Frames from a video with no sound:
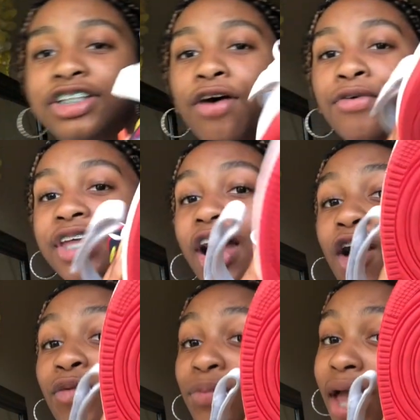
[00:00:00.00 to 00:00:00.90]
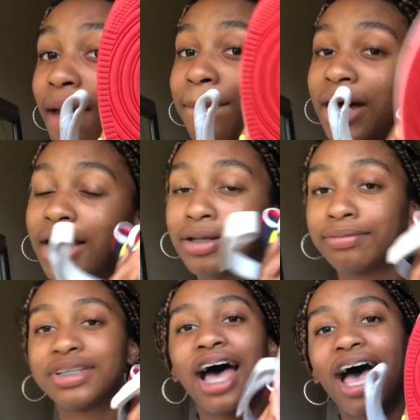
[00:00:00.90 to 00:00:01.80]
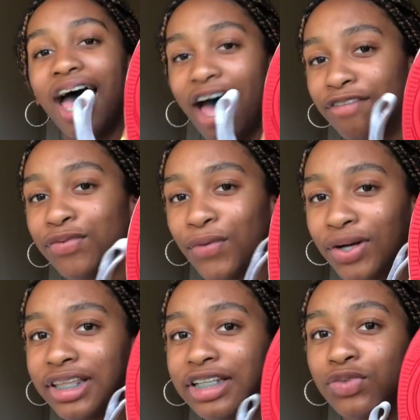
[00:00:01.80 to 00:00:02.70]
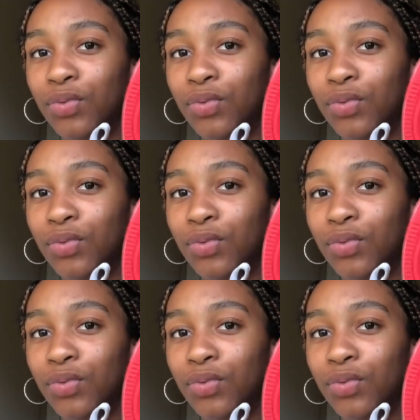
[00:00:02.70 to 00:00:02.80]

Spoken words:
so they are red bottoms. I have worn these